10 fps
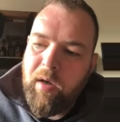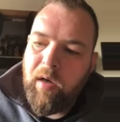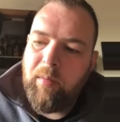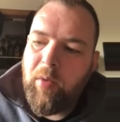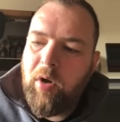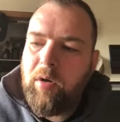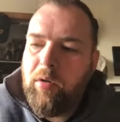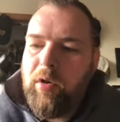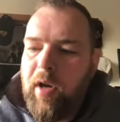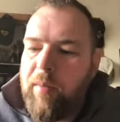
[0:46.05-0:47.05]
I'm all
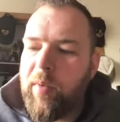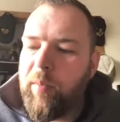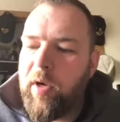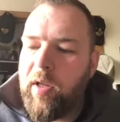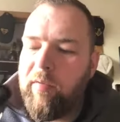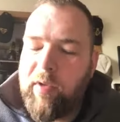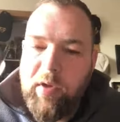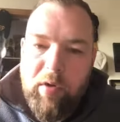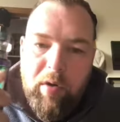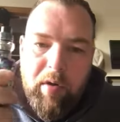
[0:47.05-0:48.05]
loaded up in my lovely
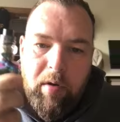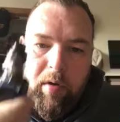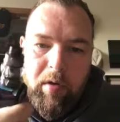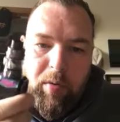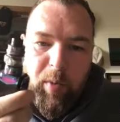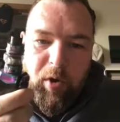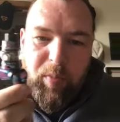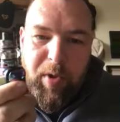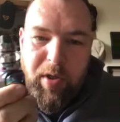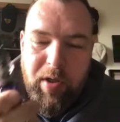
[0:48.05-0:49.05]
new smock
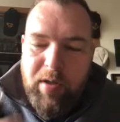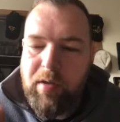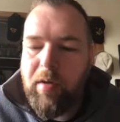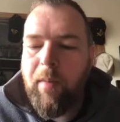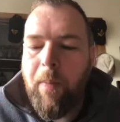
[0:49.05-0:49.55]
species.